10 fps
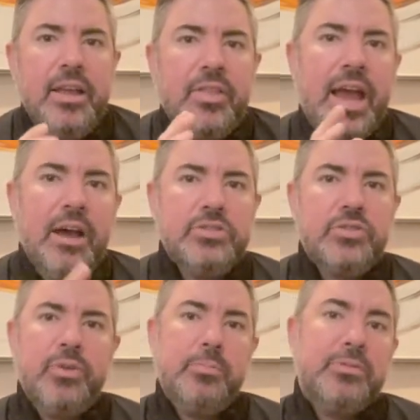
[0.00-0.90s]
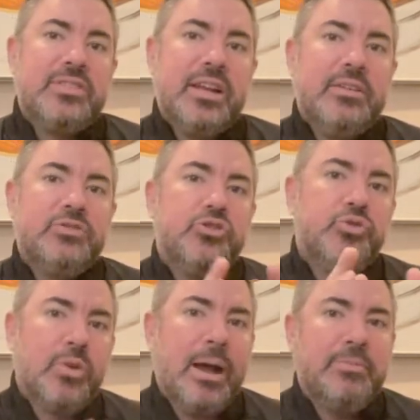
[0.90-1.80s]
the House of Representatives
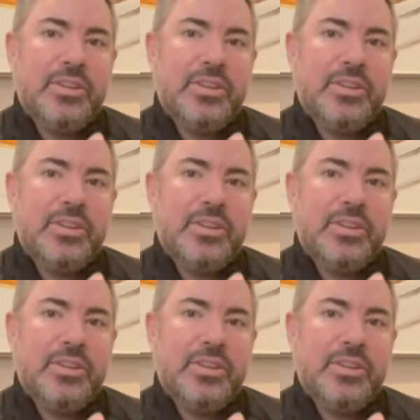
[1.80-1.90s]
dropped the